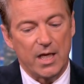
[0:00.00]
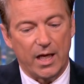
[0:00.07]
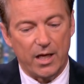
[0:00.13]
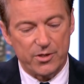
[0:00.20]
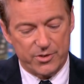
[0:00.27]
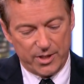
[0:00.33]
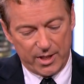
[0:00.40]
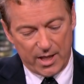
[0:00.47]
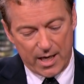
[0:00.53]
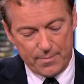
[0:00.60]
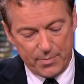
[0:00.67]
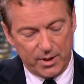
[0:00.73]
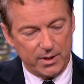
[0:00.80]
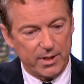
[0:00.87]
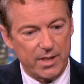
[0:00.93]
is that I
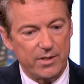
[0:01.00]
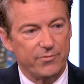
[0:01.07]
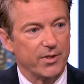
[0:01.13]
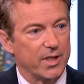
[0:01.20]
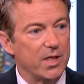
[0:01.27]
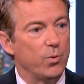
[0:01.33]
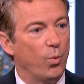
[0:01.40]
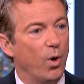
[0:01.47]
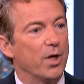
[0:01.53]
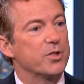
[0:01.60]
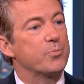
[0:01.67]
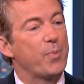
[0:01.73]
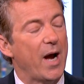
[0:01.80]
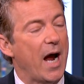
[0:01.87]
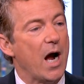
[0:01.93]
believe that he wants
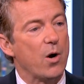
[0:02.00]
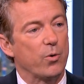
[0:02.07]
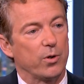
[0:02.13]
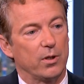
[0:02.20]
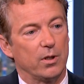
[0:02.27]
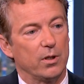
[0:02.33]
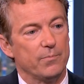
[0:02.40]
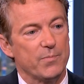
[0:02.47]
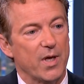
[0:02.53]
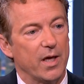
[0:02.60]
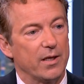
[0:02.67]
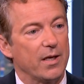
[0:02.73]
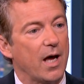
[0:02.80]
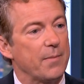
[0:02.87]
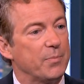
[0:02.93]
power,
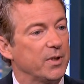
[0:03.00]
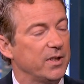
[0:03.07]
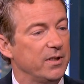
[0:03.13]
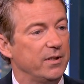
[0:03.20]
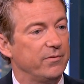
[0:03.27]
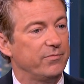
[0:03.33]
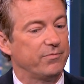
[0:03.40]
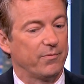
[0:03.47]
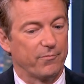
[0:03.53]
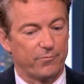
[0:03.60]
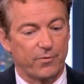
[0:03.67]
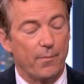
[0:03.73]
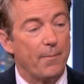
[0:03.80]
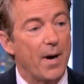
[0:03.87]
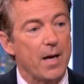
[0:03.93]
and I believe,
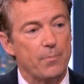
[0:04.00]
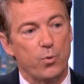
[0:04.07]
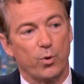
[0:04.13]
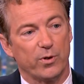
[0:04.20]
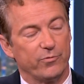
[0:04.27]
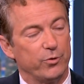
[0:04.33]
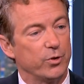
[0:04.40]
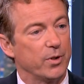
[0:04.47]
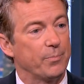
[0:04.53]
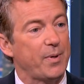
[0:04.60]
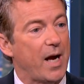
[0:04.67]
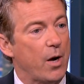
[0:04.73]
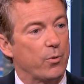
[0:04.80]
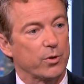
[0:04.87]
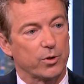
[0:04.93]
from my point of view, that mm-hmm.
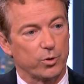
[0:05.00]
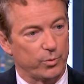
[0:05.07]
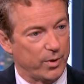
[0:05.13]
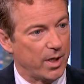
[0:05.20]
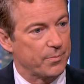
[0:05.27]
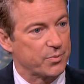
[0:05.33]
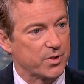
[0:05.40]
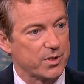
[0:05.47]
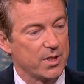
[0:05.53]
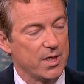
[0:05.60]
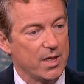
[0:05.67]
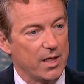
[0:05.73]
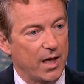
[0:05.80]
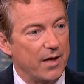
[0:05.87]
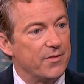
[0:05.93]
power mm -hmm. corrupts
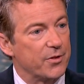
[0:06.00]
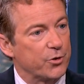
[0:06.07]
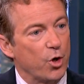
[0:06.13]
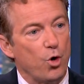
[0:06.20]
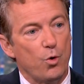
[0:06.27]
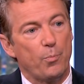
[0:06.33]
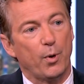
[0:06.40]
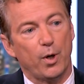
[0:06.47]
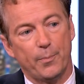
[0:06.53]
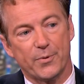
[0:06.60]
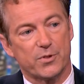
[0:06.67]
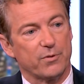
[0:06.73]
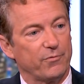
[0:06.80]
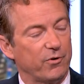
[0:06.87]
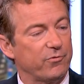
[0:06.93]
and that the whole
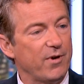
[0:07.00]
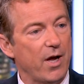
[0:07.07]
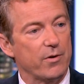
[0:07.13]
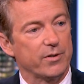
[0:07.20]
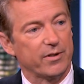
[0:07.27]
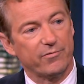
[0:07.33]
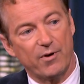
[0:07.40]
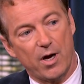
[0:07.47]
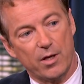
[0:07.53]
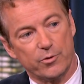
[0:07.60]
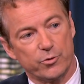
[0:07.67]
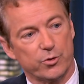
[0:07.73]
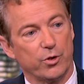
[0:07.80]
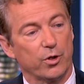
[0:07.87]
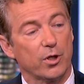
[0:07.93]
purpose of our founding
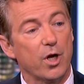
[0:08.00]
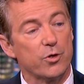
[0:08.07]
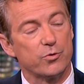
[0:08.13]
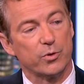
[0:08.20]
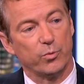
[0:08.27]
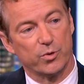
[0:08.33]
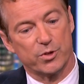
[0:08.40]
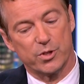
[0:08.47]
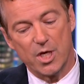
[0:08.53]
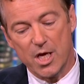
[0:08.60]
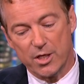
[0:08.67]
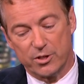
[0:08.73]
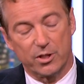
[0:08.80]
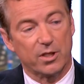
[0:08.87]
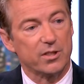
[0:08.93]
fathers and our country was
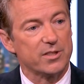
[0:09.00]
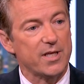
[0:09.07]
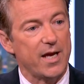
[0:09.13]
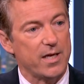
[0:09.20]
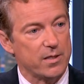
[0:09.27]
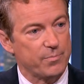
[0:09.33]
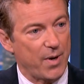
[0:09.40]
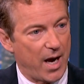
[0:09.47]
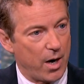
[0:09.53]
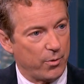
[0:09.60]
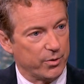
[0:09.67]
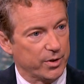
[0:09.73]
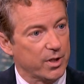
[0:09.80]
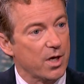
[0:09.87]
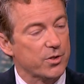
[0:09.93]
to contain
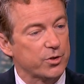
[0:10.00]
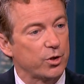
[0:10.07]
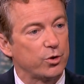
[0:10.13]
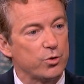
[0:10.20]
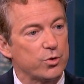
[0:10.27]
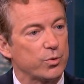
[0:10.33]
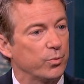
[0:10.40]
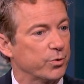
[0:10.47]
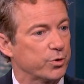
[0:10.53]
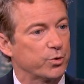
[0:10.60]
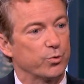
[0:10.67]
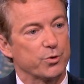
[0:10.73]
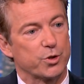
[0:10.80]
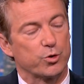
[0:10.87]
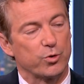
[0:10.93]
power. The Constitution was to
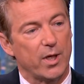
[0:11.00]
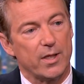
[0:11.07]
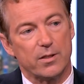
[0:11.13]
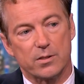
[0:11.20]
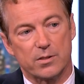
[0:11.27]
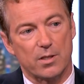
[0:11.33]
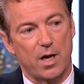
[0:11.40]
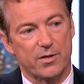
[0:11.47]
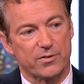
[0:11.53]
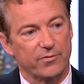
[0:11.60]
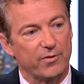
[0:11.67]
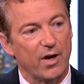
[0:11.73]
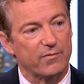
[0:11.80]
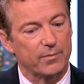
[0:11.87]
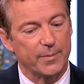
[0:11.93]
restrain the size of
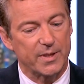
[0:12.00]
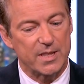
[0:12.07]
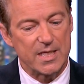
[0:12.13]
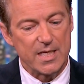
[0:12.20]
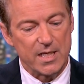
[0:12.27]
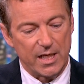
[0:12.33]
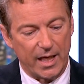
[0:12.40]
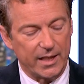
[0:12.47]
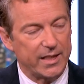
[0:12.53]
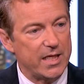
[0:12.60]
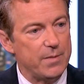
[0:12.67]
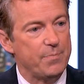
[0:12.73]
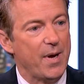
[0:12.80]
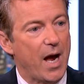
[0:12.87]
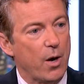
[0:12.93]
government mm -hmm. and
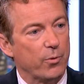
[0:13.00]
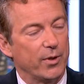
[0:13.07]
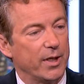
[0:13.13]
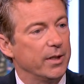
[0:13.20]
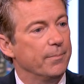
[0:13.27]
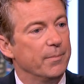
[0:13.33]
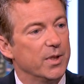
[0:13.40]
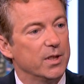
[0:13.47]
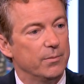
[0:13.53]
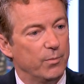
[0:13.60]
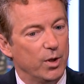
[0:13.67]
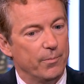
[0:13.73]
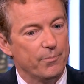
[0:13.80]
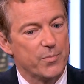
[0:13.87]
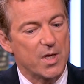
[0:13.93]
keep power at a
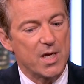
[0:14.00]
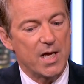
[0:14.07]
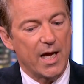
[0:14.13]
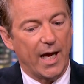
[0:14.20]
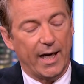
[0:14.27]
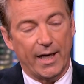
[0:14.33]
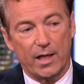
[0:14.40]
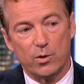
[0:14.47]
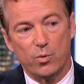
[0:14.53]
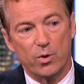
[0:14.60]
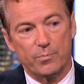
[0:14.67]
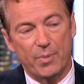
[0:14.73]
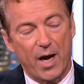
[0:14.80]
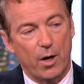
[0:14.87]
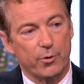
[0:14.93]
minimum. And I don't
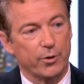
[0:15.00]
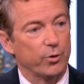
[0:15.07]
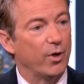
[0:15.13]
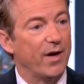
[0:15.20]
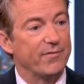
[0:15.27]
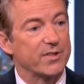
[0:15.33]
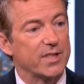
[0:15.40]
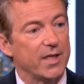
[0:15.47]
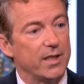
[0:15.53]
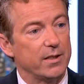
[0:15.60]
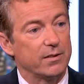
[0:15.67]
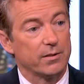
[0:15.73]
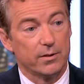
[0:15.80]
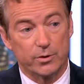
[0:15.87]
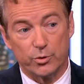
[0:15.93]
want power to gravitate
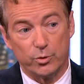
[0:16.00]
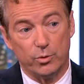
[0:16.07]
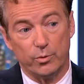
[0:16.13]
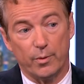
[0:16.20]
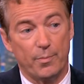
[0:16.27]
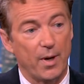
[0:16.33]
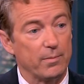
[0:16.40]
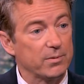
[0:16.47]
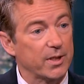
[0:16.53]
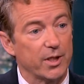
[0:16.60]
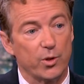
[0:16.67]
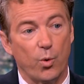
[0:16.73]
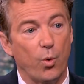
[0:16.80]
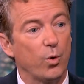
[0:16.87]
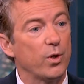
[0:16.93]
to a
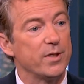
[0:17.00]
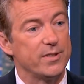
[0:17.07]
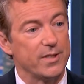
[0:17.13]
Republican or a